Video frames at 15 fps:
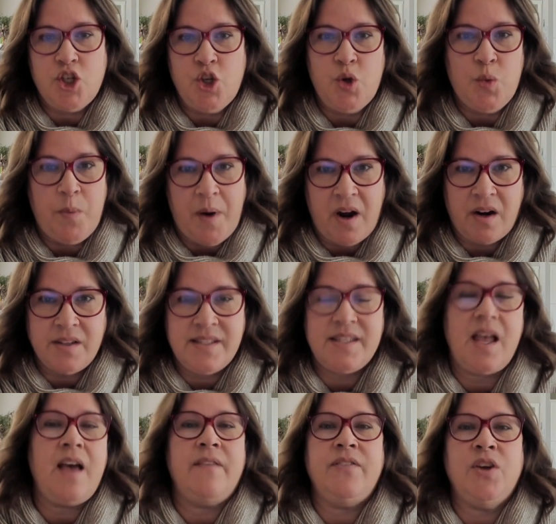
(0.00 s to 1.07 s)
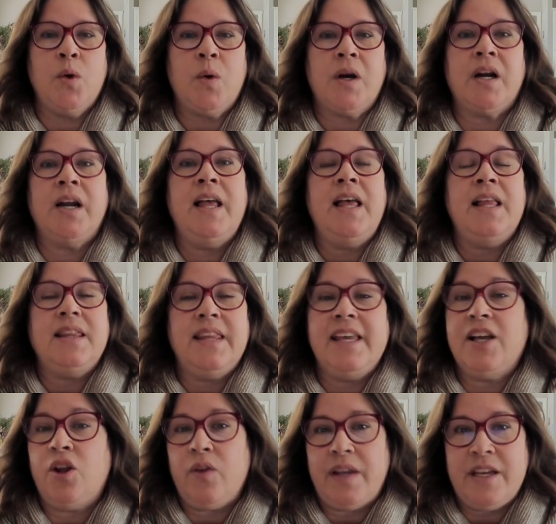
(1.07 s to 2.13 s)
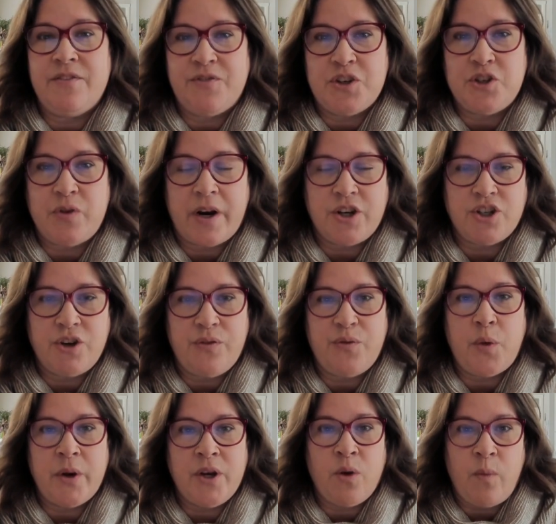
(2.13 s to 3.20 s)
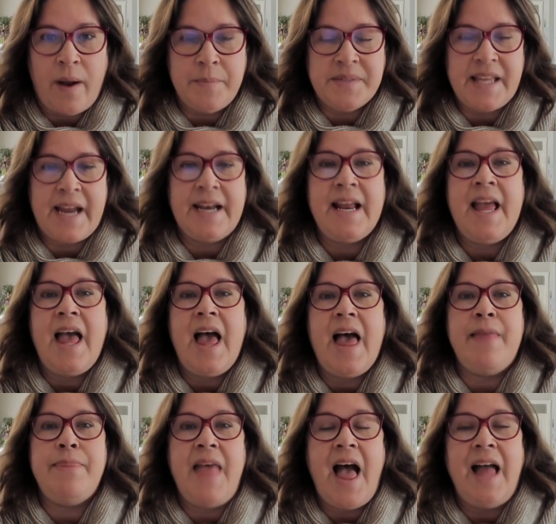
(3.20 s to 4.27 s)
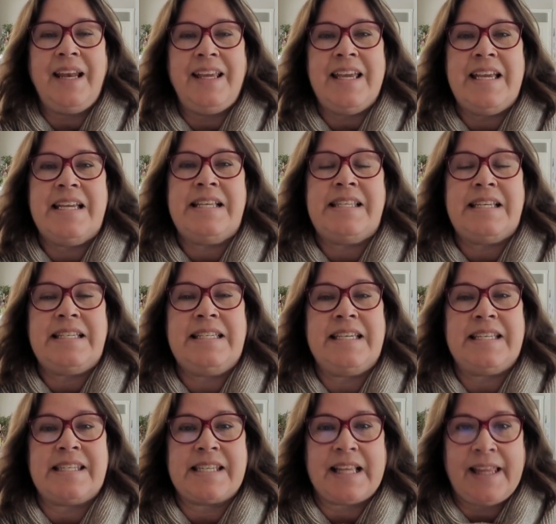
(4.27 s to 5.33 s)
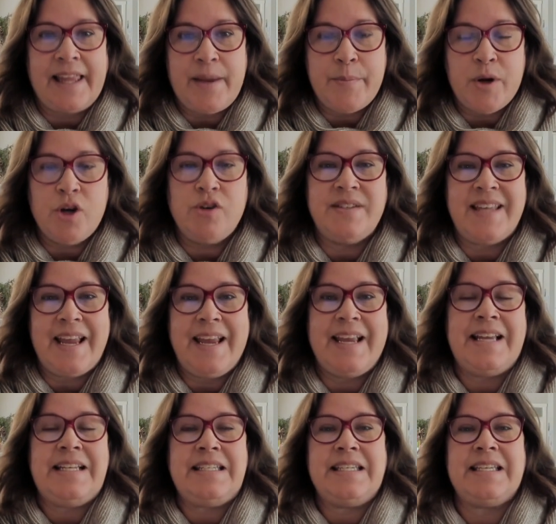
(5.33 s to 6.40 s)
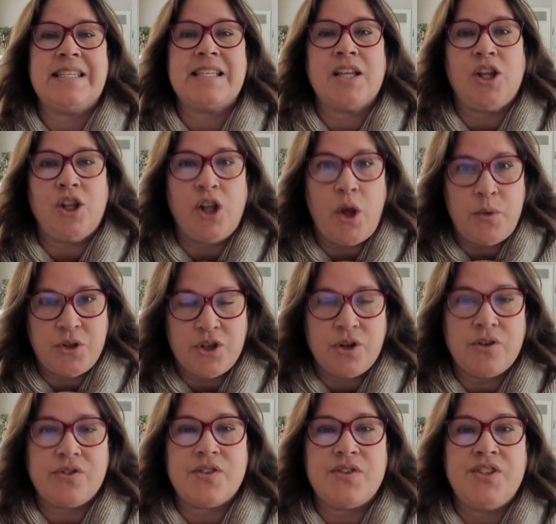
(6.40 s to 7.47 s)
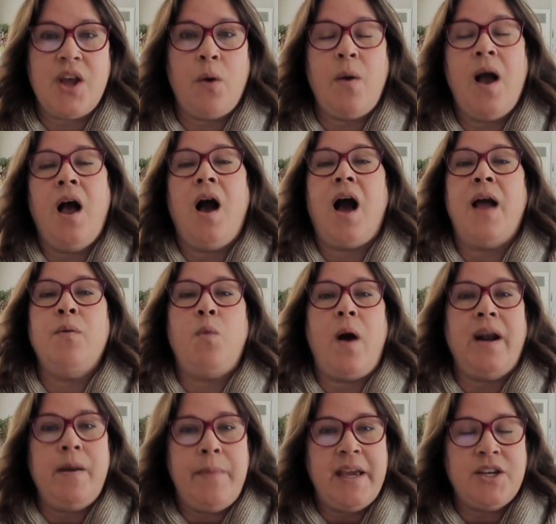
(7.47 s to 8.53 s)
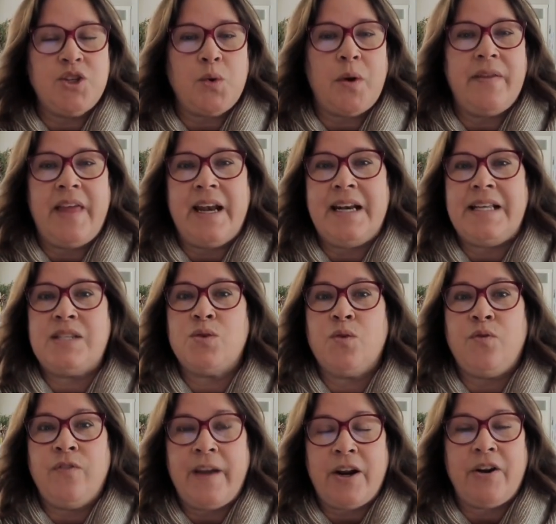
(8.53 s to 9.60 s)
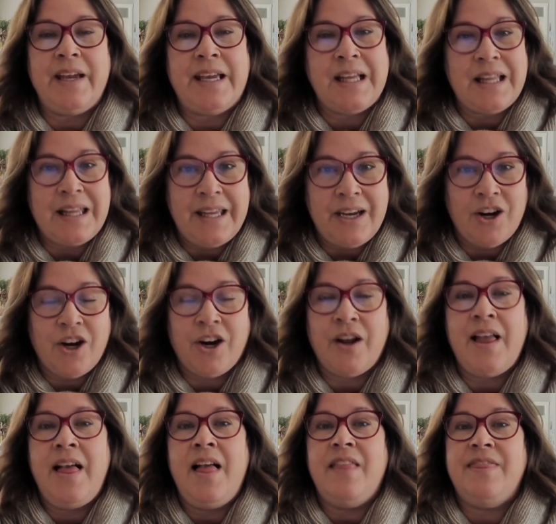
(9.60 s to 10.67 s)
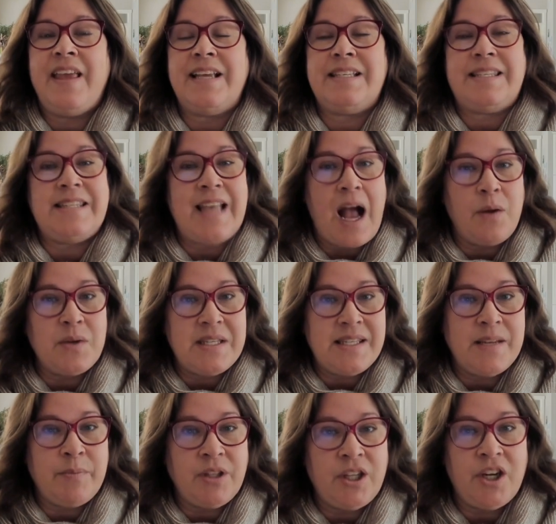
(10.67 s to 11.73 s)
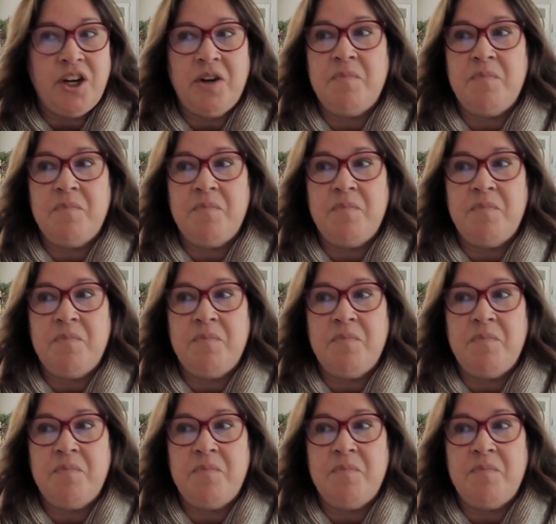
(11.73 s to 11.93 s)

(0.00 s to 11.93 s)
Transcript: two parts of your legal infrastructure for your website, and that is disclaimers and disclosures. So I want to make sure that it is very clear they sound similar,